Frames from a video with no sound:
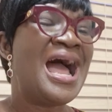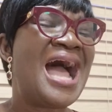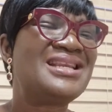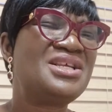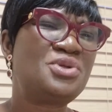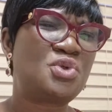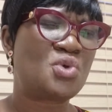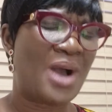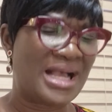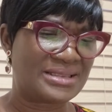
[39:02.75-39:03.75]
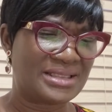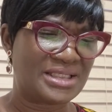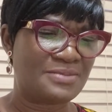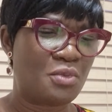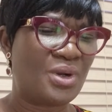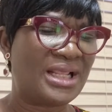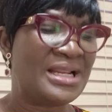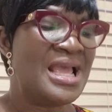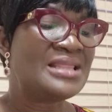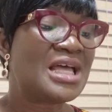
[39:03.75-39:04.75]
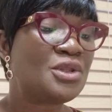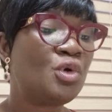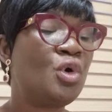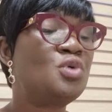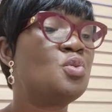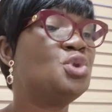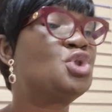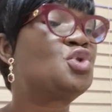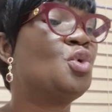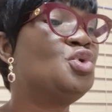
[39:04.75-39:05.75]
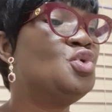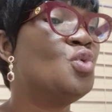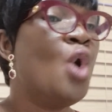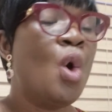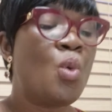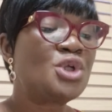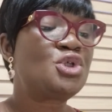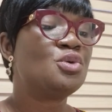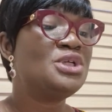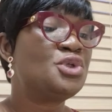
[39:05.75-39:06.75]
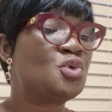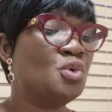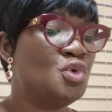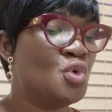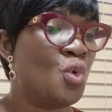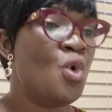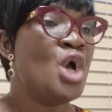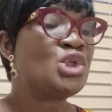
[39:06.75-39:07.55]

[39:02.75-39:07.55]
I need you to ask this morning that the Lord will show you what you need to do